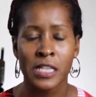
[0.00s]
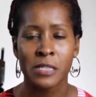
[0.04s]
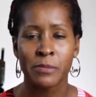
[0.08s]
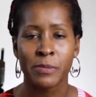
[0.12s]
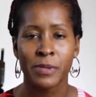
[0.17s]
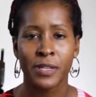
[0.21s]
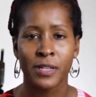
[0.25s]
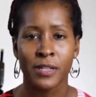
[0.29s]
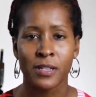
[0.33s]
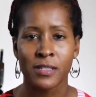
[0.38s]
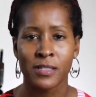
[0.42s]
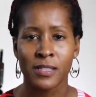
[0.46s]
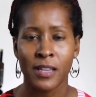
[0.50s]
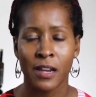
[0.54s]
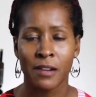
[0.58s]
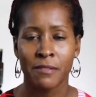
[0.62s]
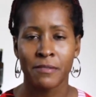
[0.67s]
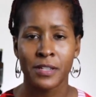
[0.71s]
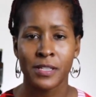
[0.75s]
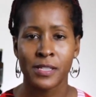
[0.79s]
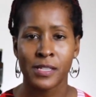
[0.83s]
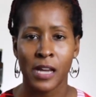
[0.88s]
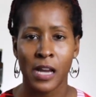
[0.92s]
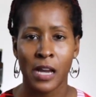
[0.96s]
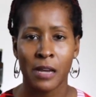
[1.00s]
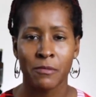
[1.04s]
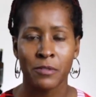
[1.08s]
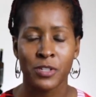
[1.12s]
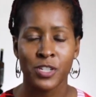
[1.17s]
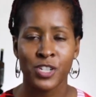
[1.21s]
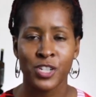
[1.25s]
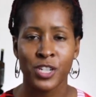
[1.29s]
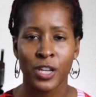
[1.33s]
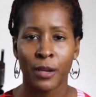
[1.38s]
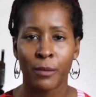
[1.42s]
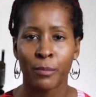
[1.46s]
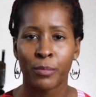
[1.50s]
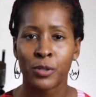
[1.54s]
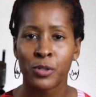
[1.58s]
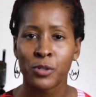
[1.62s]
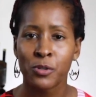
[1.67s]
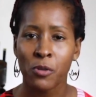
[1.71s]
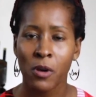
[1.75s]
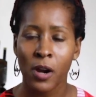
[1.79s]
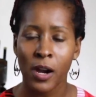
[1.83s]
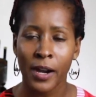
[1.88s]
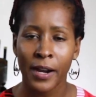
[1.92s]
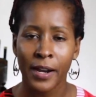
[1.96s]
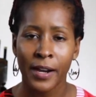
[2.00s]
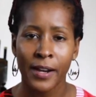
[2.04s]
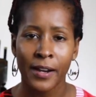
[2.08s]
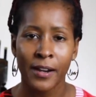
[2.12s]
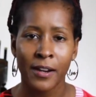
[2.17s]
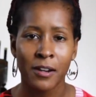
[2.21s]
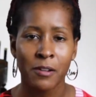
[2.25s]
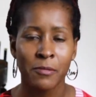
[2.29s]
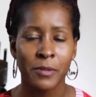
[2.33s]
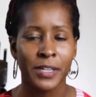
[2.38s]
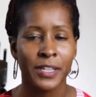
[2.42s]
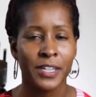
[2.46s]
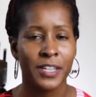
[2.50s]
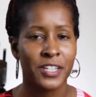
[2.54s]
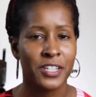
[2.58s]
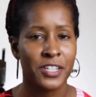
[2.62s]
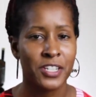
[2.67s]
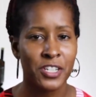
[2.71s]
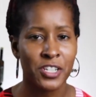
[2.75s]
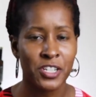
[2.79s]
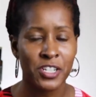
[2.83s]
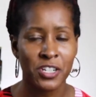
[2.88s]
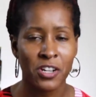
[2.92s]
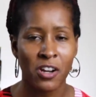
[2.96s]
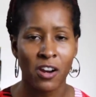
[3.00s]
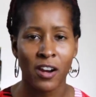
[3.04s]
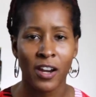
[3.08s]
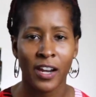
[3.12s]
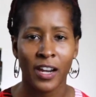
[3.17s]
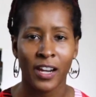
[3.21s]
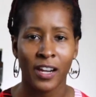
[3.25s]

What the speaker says: is because every time we shampoo our hair, we condition